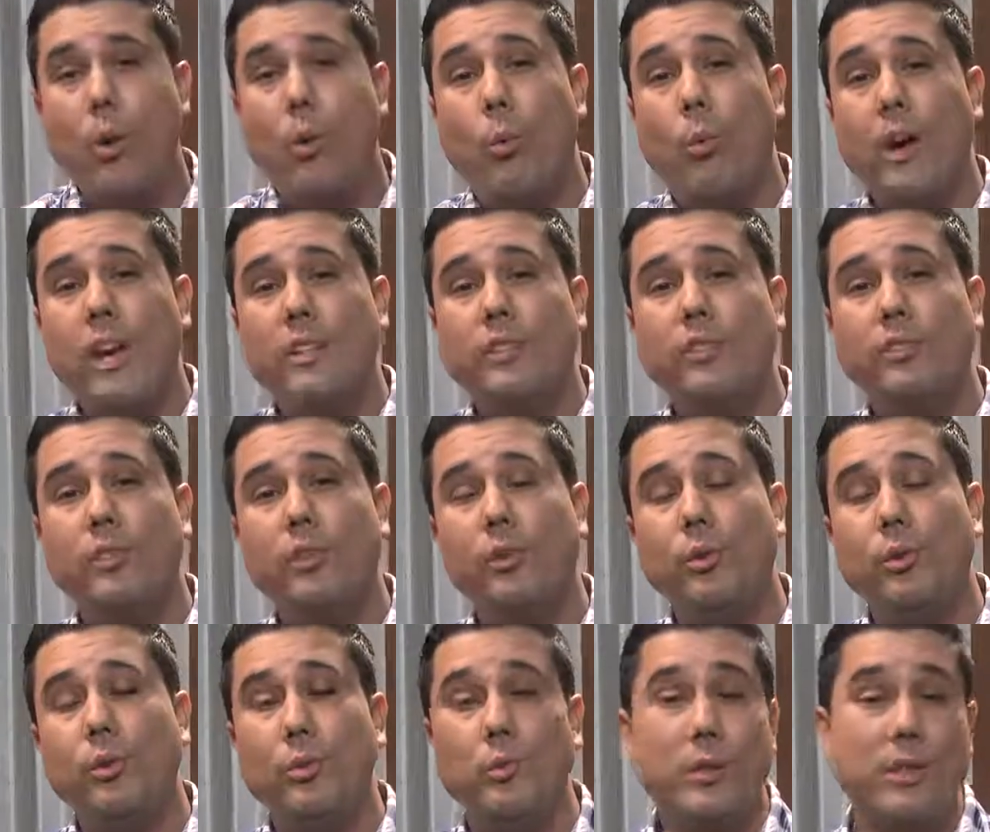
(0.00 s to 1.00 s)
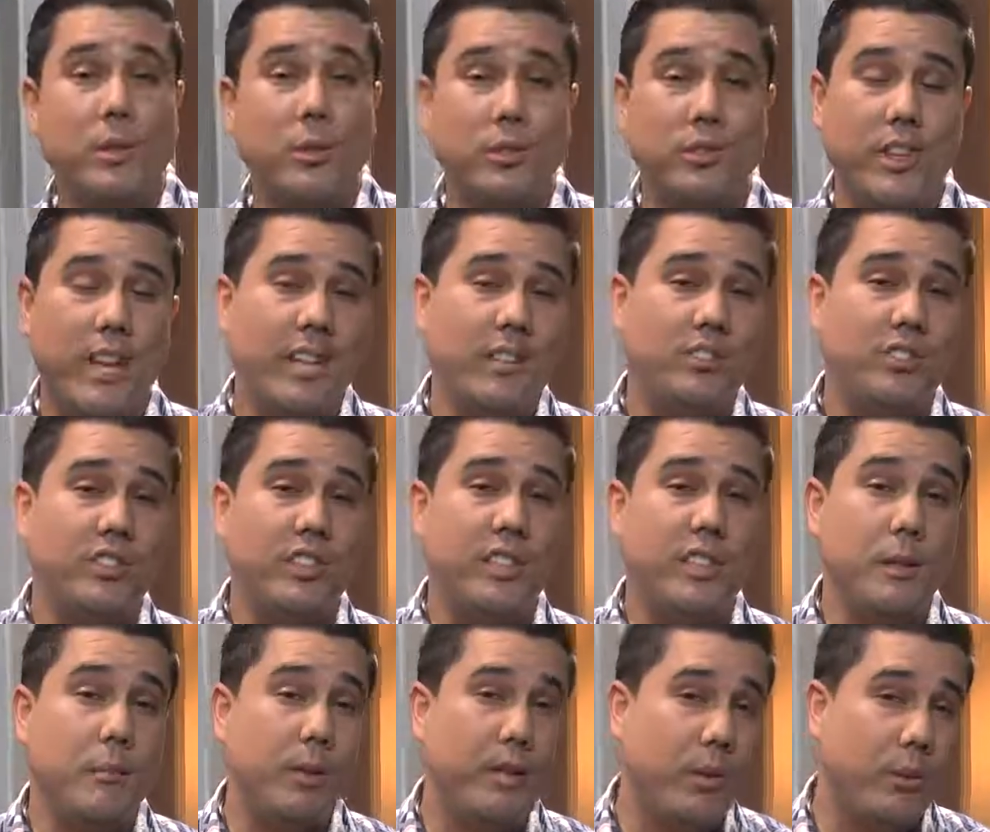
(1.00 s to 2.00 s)
ways to reduce
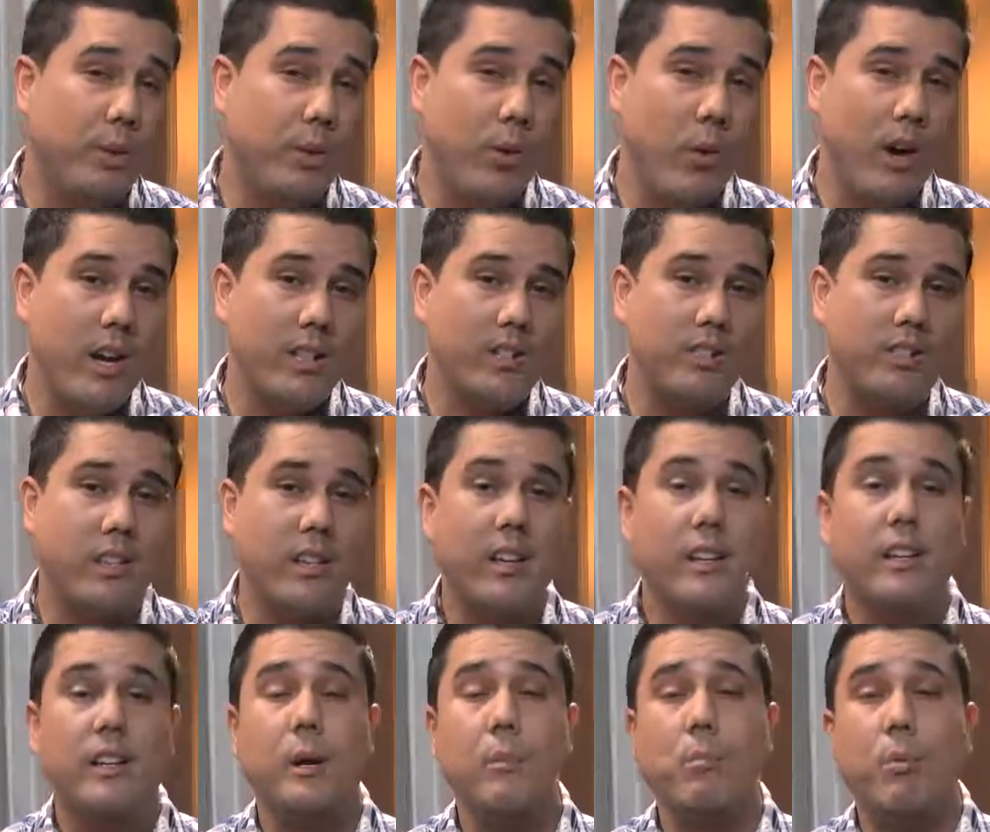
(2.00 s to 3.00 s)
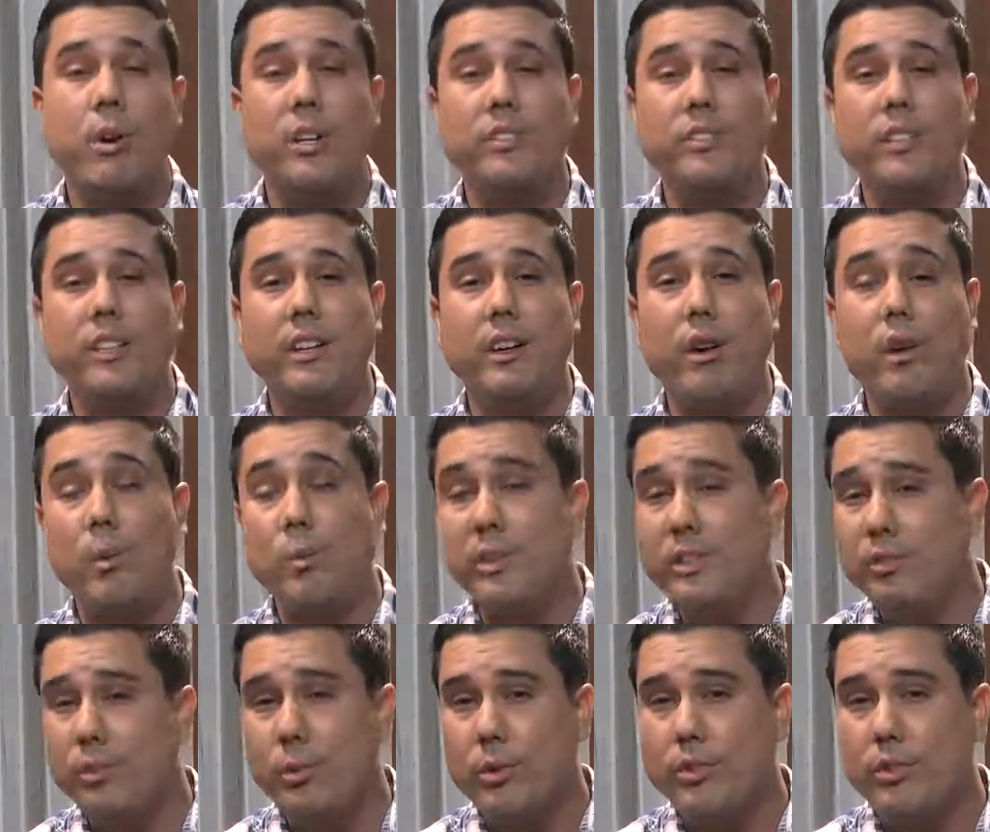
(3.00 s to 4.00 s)
HTTP requests, compressing our
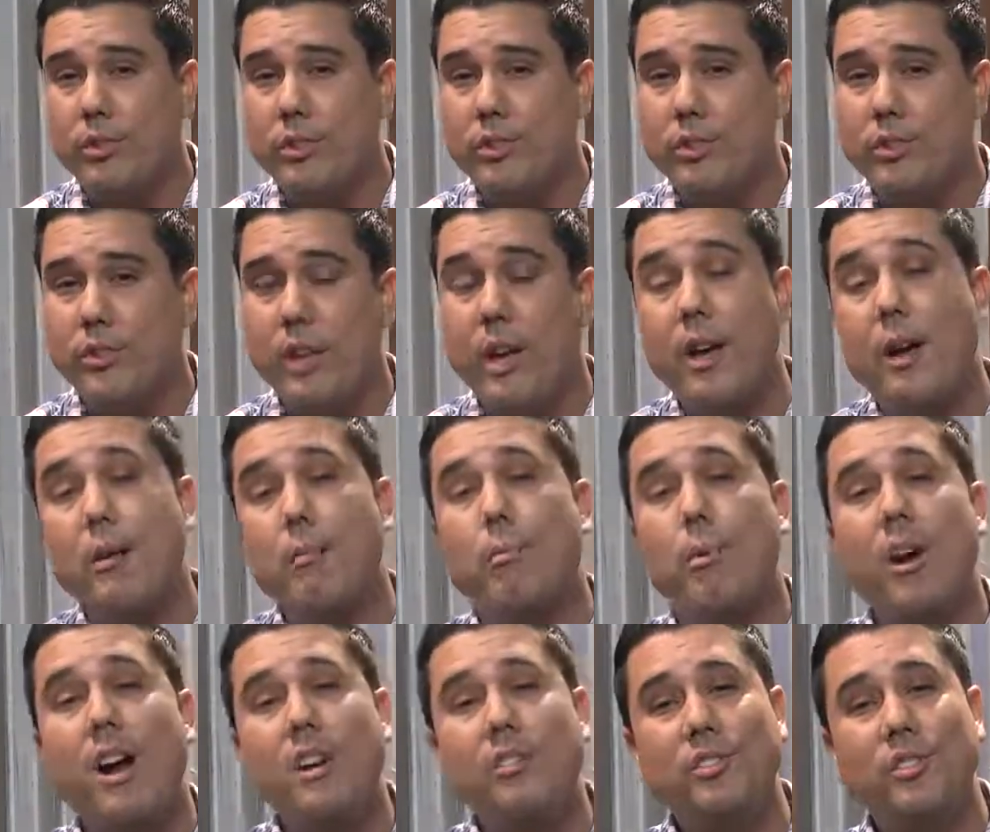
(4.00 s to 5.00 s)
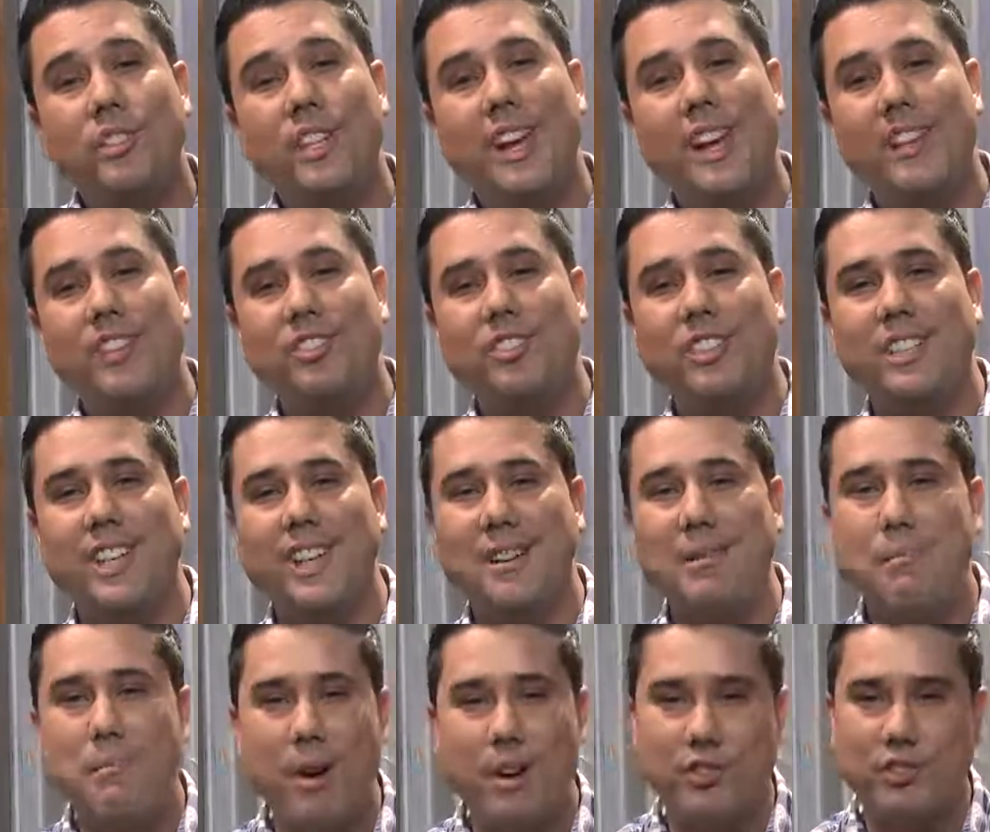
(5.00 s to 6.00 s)
resources, browser caching,
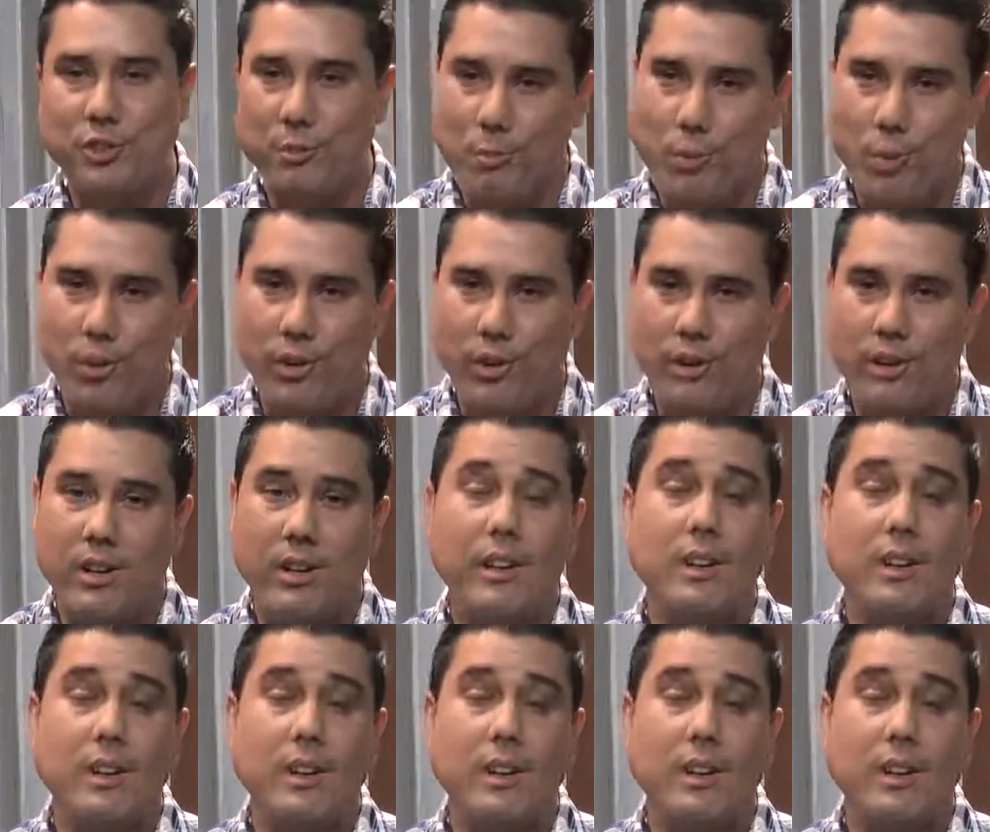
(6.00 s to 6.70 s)
and much more.